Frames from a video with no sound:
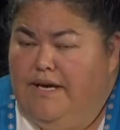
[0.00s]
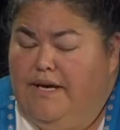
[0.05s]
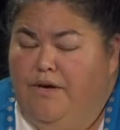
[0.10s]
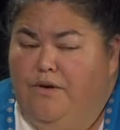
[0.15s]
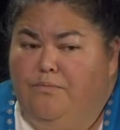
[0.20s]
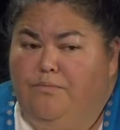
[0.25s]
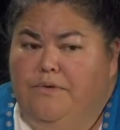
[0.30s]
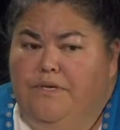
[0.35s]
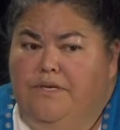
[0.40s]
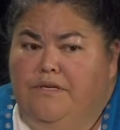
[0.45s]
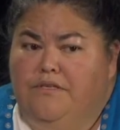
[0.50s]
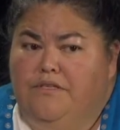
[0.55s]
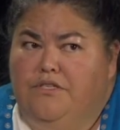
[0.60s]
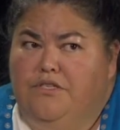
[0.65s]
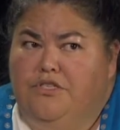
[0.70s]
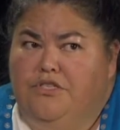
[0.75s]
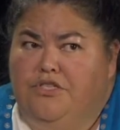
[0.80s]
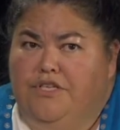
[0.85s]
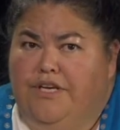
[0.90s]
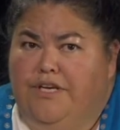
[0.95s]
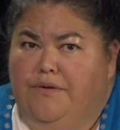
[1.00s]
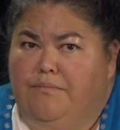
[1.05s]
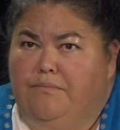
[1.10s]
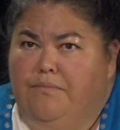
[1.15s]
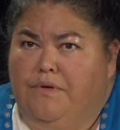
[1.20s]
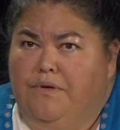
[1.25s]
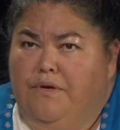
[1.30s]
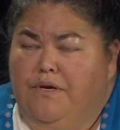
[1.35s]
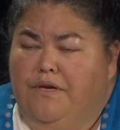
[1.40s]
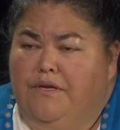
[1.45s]
helping to shape
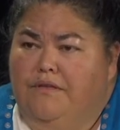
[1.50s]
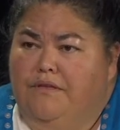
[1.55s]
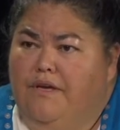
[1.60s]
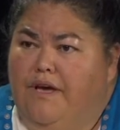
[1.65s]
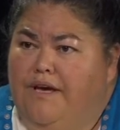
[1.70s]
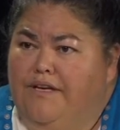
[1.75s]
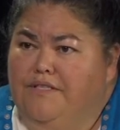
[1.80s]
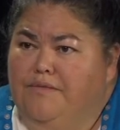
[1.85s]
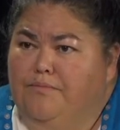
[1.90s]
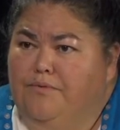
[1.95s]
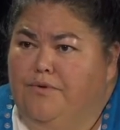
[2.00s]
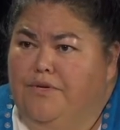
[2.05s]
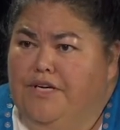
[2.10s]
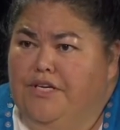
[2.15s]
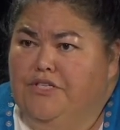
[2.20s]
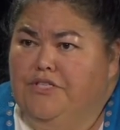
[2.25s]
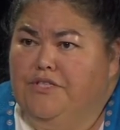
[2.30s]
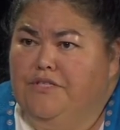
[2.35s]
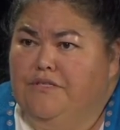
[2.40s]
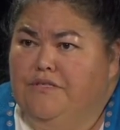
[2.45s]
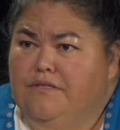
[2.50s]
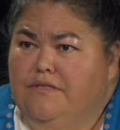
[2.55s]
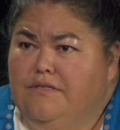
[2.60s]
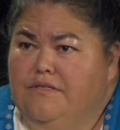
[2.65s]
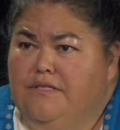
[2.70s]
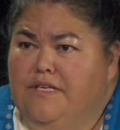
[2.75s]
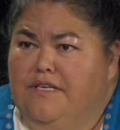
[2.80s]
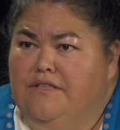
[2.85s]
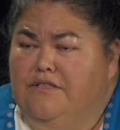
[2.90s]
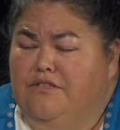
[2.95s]
the
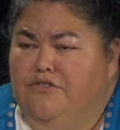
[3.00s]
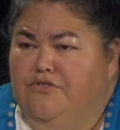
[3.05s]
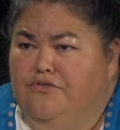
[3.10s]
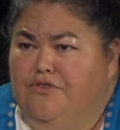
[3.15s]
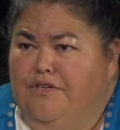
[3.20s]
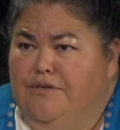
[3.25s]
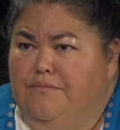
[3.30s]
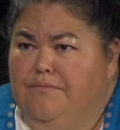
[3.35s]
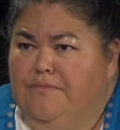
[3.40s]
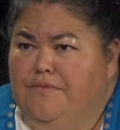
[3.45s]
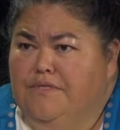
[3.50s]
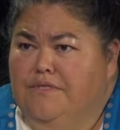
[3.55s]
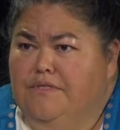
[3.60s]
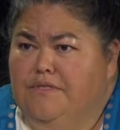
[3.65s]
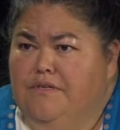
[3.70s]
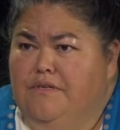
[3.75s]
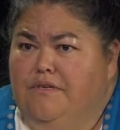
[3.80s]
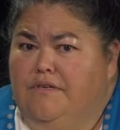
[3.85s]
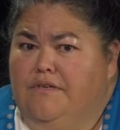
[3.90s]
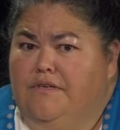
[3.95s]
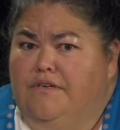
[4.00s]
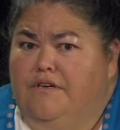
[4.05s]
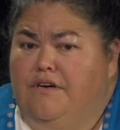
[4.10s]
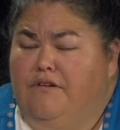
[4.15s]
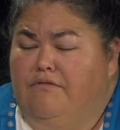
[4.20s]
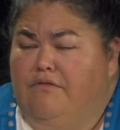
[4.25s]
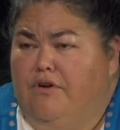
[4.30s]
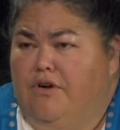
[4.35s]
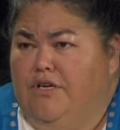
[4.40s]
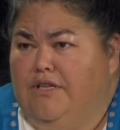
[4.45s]
aspirations and the dreams
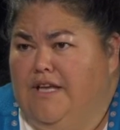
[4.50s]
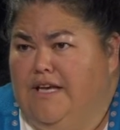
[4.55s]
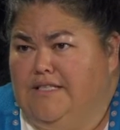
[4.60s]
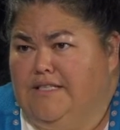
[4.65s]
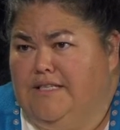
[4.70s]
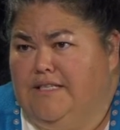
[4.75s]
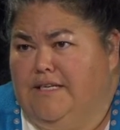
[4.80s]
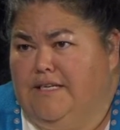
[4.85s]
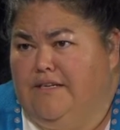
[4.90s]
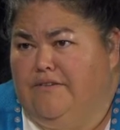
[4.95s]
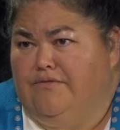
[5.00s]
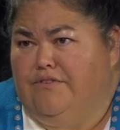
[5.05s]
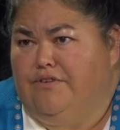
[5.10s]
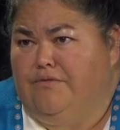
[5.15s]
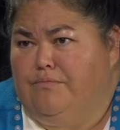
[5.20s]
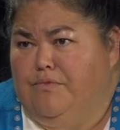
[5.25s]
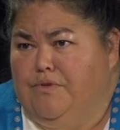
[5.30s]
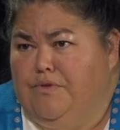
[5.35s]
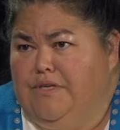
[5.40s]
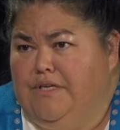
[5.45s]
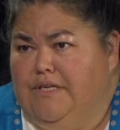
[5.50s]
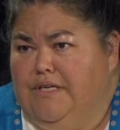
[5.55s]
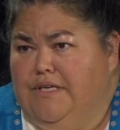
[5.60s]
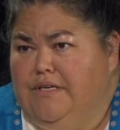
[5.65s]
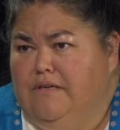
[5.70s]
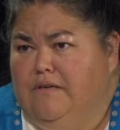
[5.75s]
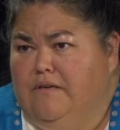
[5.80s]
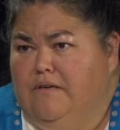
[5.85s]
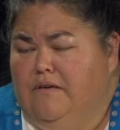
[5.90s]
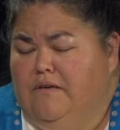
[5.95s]
of our Alaska Native
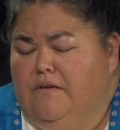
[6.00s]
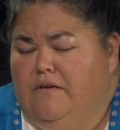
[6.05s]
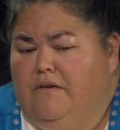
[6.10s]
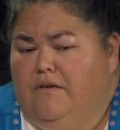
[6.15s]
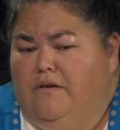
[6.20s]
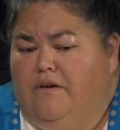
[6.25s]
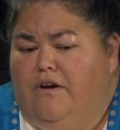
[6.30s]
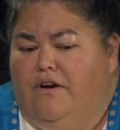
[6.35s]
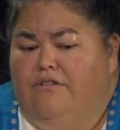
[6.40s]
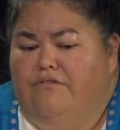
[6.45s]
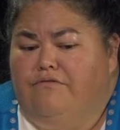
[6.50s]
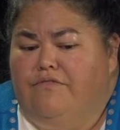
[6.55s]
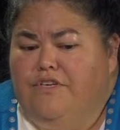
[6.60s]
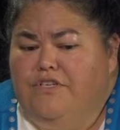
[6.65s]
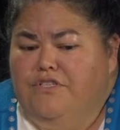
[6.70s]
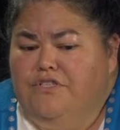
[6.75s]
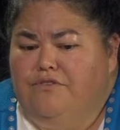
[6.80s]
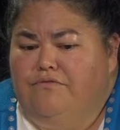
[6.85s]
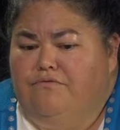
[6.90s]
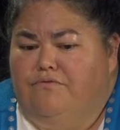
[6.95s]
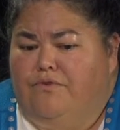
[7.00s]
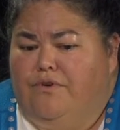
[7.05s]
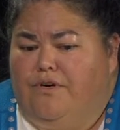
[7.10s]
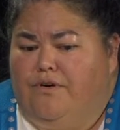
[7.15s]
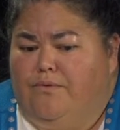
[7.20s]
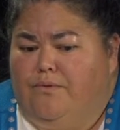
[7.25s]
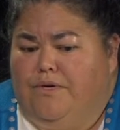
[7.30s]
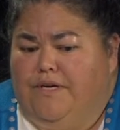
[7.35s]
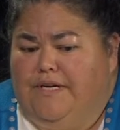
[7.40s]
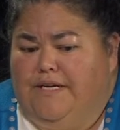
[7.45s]
community. Our vision for
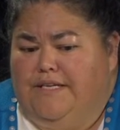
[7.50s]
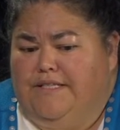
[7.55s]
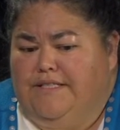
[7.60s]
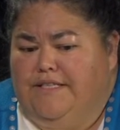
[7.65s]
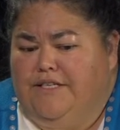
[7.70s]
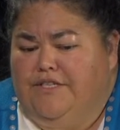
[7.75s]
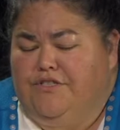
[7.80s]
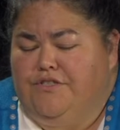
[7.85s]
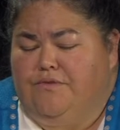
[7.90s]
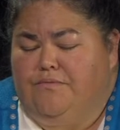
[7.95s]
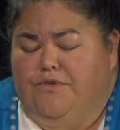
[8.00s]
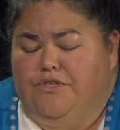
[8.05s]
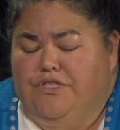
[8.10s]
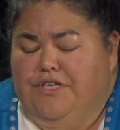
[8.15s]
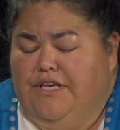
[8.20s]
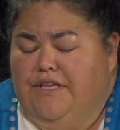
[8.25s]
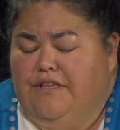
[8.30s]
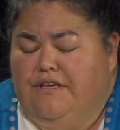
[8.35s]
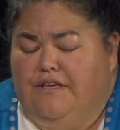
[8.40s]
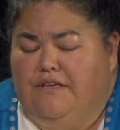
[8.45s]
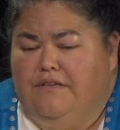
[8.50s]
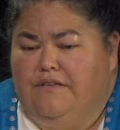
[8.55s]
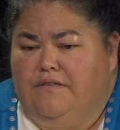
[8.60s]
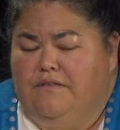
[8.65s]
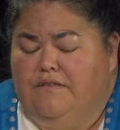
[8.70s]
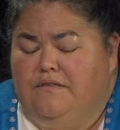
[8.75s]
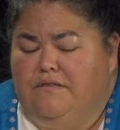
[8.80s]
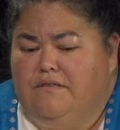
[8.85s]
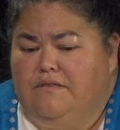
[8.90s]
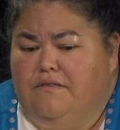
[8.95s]
our organization, which I think
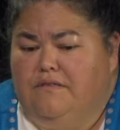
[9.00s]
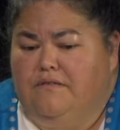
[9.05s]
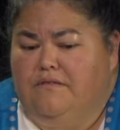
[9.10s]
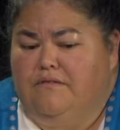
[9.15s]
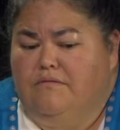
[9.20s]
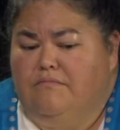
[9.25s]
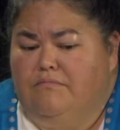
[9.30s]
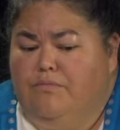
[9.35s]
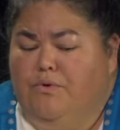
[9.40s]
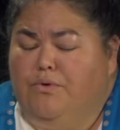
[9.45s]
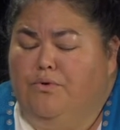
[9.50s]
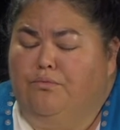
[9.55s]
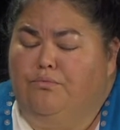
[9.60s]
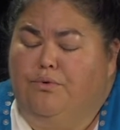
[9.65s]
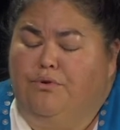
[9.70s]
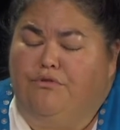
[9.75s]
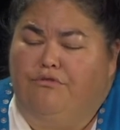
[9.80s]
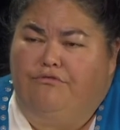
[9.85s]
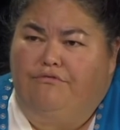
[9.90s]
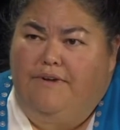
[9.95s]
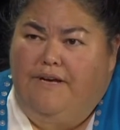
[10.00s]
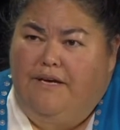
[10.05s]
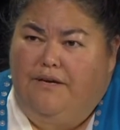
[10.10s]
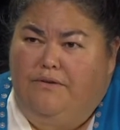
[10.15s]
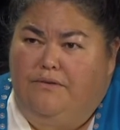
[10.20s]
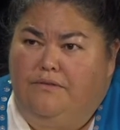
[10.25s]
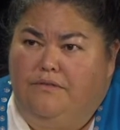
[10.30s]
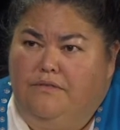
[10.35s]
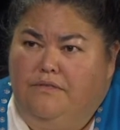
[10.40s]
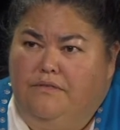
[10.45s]
is both
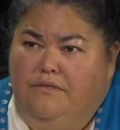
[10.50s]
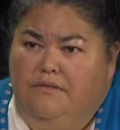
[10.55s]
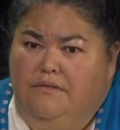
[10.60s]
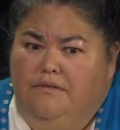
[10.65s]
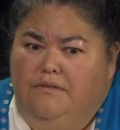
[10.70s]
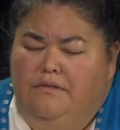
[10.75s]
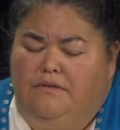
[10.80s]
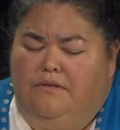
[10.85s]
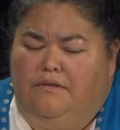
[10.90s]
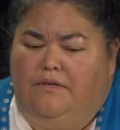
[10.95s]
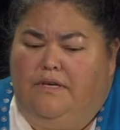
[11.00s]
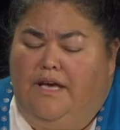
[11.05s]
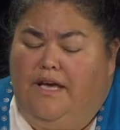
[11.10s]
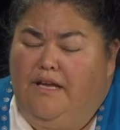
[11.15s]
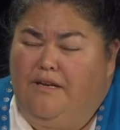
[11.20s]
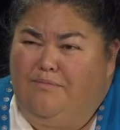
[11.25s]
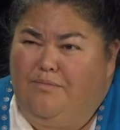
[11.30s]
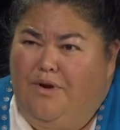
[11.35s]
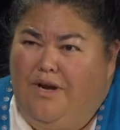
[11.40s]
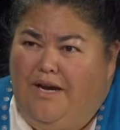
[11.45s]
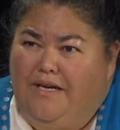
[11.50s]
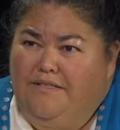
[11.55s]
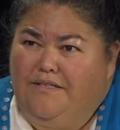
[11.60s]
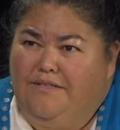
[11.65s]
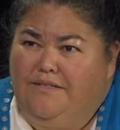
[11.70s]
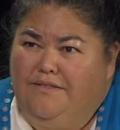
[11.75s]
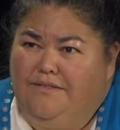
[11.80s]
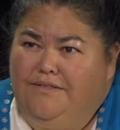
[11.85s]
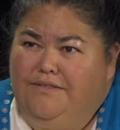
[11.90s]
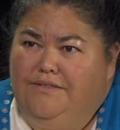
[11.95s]
profound and
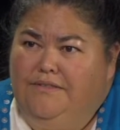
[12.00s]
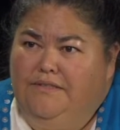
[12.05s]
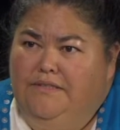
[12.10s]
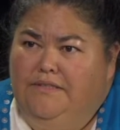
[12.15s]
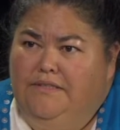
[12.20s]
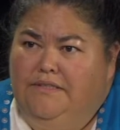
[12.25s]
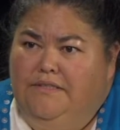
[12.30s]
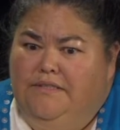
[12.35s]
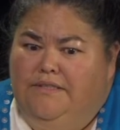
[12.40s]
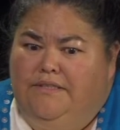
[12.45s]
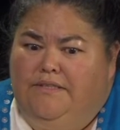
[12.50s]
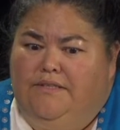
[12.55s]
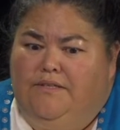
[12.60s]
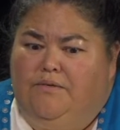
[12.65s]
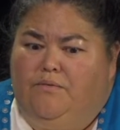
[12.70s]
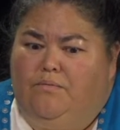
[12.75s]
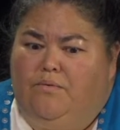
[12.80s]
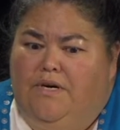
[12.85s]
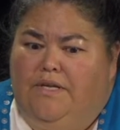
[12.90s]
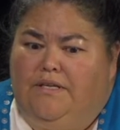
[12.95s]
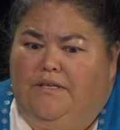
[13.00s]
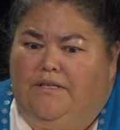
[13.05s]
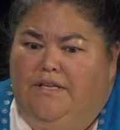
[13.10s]
practical, while